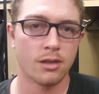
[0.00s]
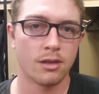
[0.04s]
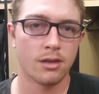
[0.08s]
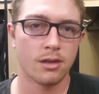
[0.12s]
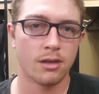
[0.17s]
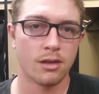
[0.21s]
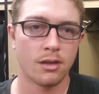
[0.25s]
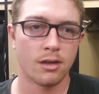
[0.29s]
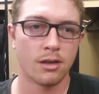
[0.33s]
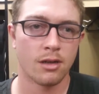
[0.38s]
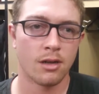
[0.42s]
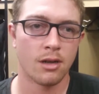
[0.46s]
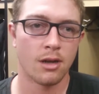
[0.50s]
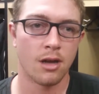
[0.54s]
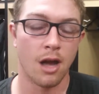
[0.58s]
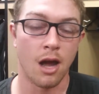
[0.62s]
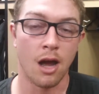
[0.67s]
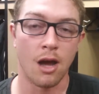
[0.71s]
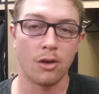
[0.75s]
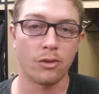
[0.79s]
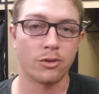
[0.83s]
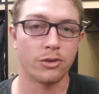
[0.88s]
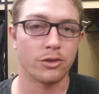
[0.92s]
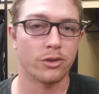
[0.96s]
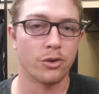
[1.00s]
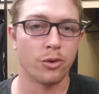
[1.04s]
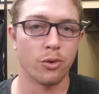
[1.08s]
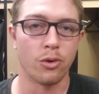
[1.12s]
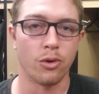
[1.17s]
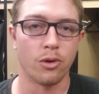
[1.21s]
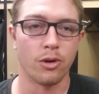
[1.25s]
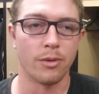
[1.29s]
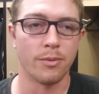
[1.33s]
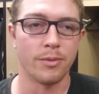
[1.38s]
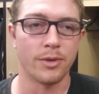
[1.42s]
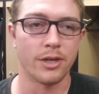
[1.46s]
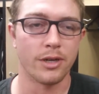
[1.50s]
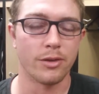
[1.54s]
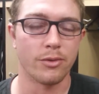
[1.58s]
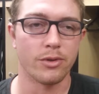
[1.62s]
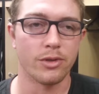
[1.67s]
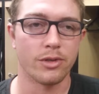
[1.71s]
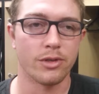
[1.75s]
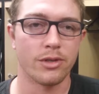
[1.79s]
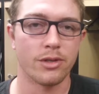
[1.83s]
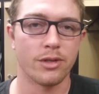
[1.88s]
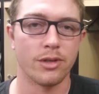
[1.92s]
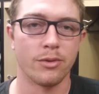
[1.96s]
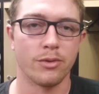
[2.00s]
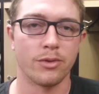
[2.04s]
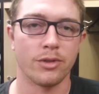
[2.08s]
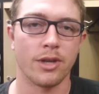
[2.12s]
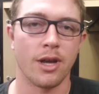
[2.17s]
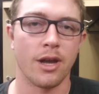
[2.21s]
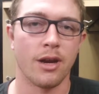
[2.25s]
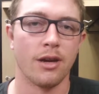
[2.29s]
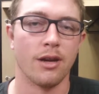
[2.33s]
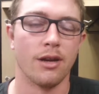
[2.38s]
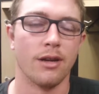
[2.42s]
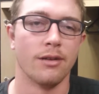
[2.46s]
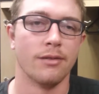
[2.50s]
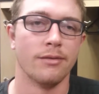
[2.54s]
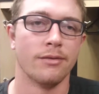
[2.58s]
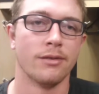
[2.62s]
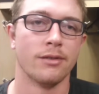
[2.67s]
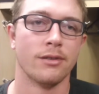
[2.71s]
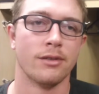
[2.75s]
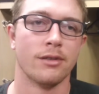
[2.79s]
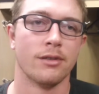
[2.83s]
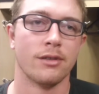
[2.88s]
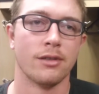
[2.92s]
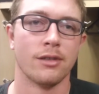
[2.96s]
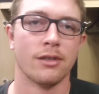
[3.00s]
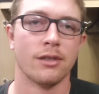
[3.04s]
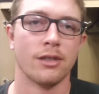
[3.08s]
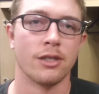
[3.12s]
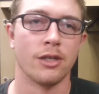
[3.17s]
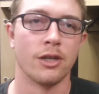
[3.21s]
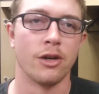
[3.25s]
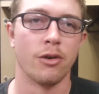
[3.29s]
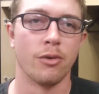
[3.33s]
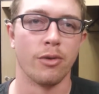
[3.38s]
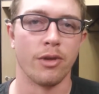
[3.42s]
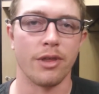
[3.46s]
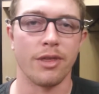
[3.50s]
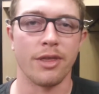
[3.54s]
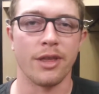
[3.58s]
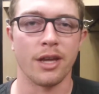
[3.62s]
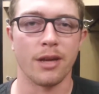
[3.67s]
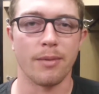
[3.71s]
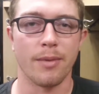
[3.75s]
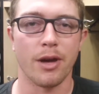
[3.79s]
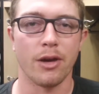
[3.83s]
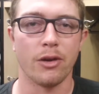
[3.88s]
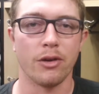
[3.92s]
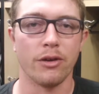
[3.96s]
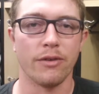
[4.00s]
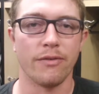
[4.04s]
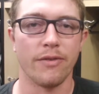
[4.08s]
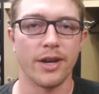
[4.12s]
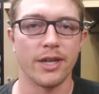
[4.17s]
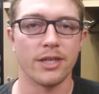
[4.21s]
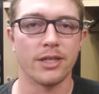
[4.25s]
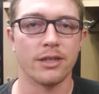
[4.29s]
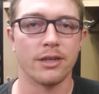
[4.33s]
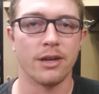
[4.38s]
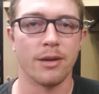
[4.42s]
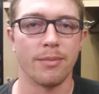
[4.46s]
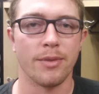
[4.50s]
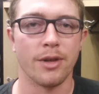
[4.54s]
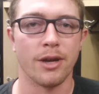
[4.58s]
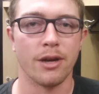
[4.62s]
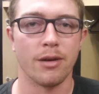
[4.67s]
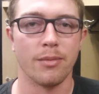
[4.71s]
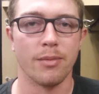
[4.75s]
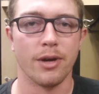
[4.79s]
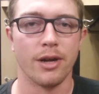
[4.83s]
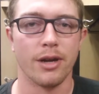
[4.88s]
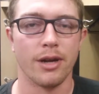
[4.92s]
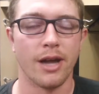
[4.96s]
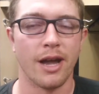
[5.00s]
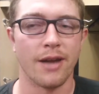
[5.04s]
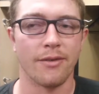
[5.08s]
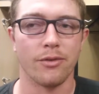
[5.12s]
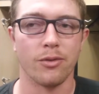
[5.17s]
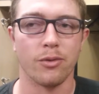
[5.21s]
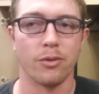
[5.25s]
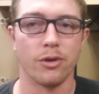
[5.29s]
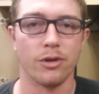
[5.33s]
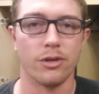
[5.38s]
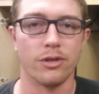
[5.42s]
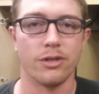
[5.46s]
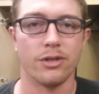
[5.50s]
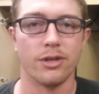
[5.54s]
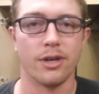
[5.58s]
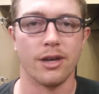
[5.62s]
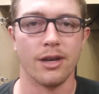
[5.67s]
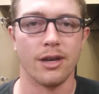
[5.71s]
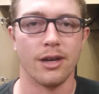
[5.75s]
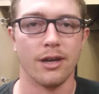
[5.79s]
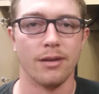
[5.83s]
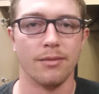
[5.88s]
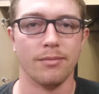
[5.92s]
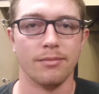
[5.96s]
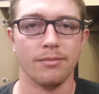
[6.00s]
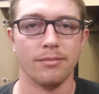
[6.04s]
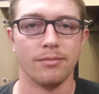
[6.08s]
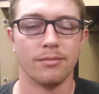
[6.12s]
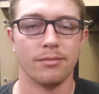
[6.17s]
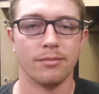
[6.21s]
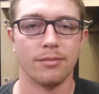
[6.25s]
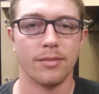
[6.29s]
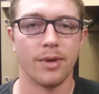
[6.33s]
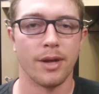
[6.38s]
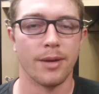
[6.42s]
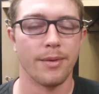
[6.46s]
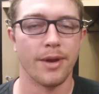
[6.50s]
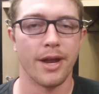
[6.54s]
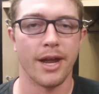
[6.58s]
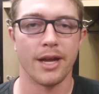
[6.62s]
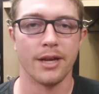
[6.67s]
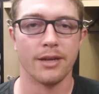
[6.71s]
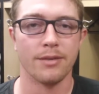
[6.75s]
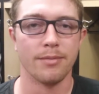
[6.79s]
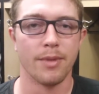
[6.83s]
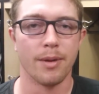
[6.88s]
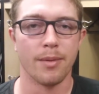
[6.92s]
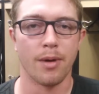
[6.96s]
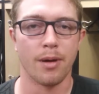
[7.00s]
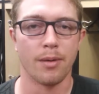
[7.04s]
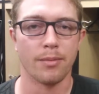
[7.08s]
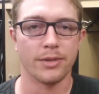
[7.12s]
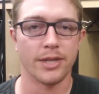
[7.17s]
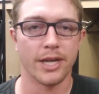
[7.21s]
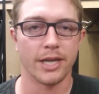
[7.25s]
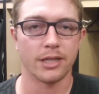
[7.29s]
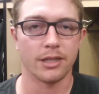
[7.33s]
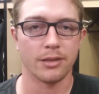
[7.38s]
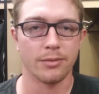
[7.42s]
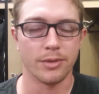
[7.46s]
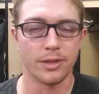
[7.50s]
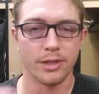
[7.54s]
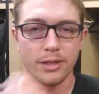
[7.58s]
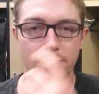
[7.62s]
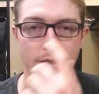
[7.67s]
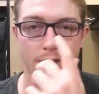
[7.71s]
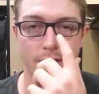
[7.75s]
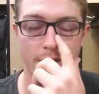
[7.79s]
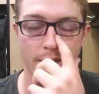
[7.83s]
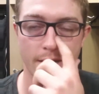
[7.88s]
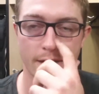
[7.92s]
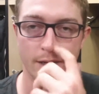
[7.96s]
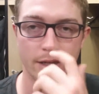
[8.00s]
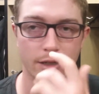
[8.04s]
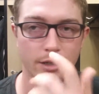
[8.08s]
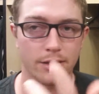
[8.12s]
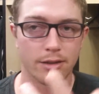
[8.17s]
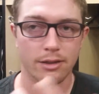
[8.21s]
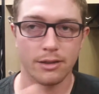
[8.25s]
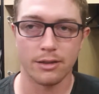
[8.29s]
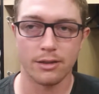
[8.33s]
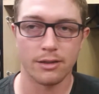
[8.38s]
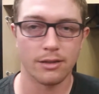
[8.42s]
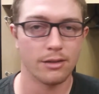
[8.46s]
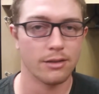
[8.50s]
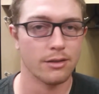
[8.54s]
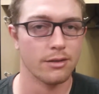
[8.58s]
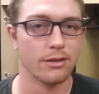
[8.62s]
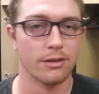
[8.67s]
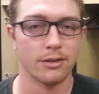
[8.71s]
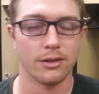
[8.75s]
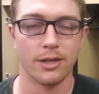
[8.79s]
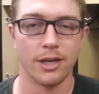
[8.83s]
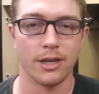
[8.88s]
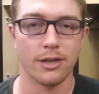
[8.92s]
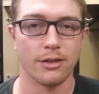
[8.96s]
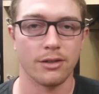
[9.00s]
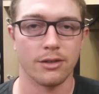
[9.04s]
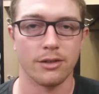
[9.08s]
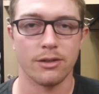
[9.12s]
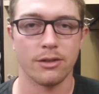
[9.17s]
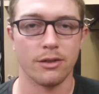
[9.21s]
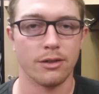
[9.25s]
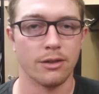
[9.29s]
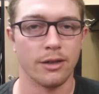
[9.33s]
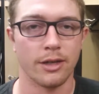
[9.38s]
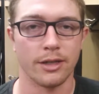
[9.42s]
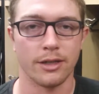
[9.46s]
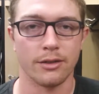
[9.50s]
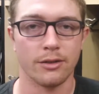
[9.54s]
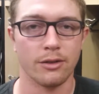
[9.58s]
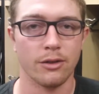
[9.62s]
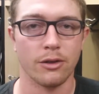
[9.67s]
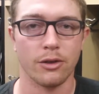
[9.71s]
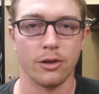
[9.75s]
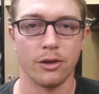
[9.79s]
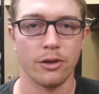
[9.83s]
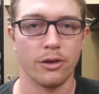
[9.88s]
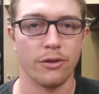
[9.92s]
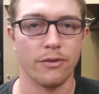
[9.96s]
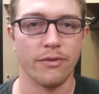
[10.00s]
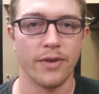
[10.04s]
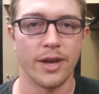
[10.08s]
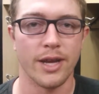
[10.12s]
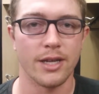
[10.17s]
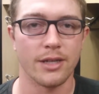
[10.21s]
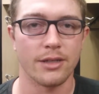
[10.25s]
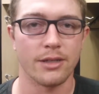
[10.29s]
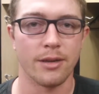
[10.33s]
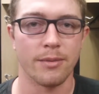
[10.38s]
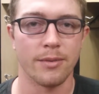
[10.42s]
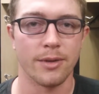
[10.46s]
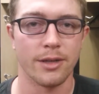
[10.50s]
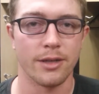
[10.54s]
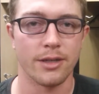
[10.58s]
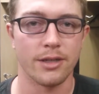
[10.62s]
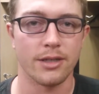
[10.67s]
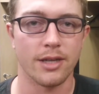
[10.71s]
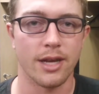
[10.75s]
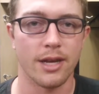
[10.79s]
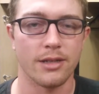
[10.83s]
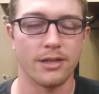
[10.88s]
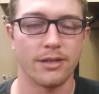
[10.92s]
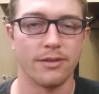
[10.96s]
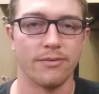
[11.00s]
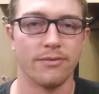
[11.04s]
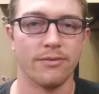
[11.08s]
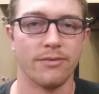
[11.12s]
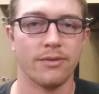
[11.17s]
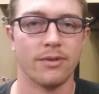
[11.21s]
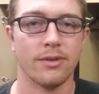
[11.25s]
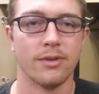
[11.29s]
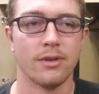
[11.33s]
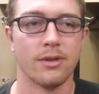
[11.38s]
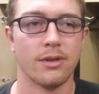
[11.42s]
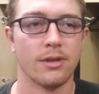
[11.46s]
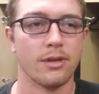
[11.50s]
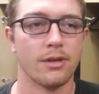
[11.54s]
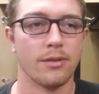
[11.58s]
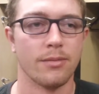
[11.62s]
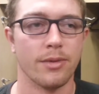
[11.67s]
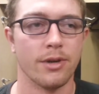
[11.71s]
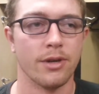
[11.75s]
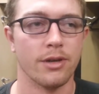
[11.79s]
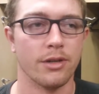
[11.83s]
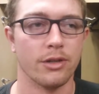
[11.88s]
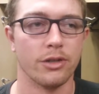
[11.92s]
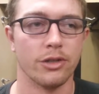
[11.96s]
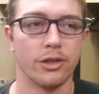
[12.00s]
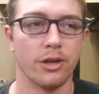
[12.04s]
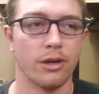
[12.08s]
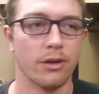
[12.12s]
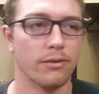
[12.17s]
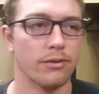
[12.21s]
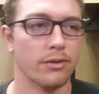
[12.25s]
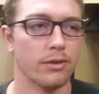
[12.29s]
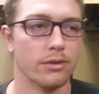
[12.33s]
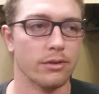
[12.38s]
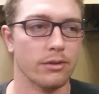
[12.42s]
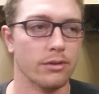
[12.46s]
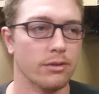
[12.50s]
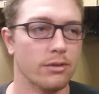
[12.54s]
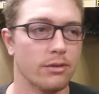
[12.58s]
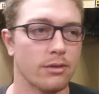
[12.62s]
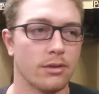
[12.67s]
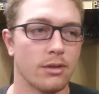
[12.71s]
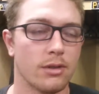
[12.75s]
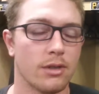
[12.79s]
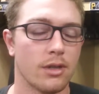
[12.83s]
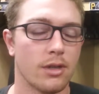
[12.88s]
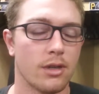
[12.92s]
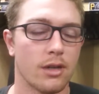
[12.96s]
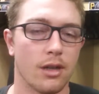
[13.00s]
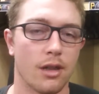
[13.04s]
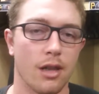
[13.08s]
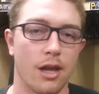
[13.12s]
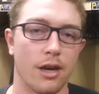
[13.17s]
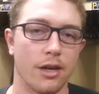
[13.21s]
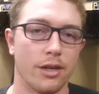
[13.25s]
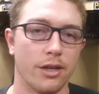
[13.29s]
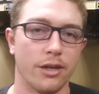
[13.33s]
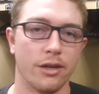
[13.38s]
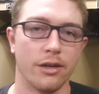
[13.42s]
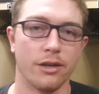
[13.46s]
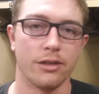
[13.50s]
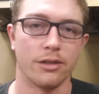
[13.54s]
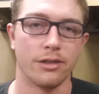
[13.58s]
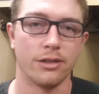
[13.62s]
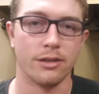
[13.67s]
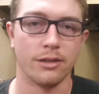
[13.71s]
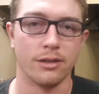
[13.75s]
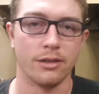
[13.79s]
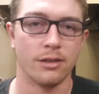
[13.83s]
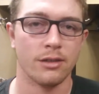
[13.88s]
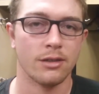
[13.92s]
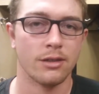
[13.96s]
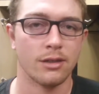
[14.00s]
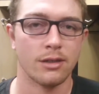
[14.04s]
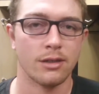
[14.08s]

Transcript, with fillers: that? Oh, it was cool. I mean, it was it was kind of you don't really think about who you're facing up there, but afterwards, uh, my dad, my mom texted me and said, "Hey, guess like look who you faced. I mean, these guys have been in the show for a lot of years, and